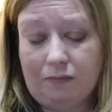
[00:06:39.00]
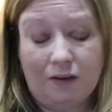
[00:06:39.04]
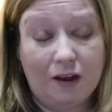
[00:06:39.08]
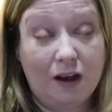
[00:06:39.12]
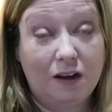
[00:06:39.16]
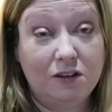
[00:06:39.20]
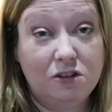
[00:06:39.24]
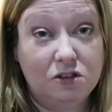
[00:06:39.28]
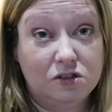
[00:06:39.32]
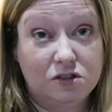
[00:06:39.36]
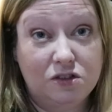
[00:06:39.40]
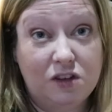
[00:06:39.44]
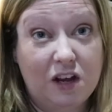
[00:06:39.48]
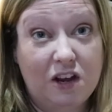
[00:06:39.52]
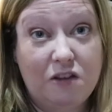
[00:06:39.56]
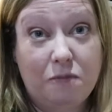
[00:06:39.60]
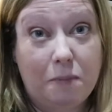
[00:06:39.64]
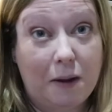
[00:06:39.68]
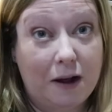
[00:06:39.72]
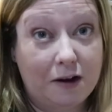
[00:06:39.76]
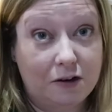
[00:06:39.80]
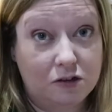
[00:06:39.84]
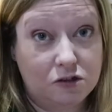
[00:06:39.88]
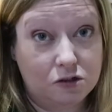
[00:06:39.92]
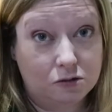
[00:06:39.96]
It doesn't taste
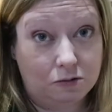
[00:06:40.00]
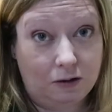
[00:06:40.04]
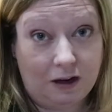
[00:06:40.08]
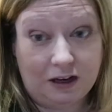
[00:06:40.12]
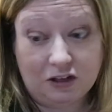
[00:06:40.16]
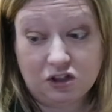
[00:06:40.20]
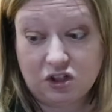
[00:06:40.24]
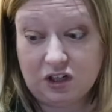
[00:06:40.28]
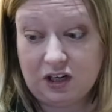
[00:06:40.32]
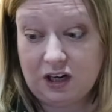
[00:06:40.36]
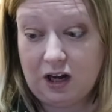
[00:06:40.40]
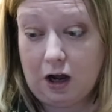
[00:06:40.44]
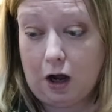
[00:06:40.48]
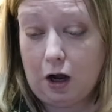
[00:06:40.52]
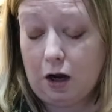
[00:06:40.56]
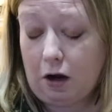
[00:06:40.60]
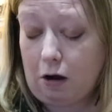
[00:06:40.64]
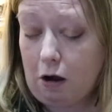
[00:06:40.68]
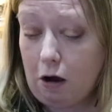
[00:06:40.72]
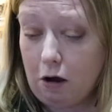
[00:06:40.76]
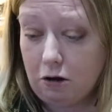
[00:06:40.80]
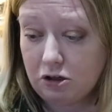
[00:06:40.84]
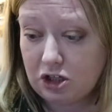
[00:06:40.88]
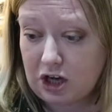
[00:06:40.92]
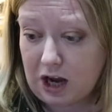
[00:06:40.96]
bad at all actually. I
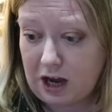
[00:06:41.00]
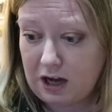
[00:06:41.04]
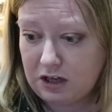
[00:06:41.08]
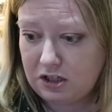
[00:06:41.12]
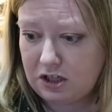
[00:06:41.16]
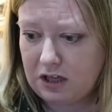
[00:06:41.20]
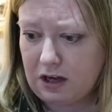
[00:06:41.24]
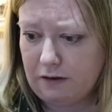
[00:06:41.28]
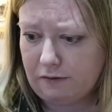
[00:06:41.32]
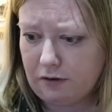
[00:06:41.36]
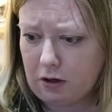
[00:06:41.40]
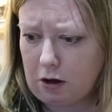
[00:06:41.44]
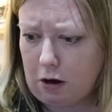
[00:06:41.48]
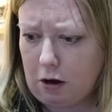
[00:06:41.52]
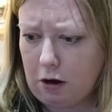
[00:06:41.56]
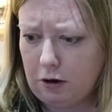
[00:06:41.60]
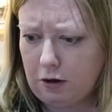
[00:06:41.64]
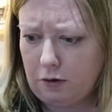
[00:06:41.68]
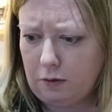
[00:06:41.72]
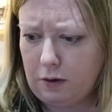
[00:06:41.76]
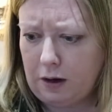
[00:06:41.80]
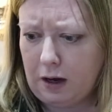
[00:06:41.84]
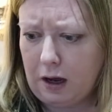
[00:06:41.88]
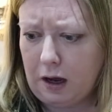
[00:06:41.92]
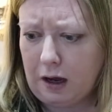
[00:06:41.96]
can't taste the
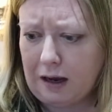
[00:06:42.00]
avocado in it.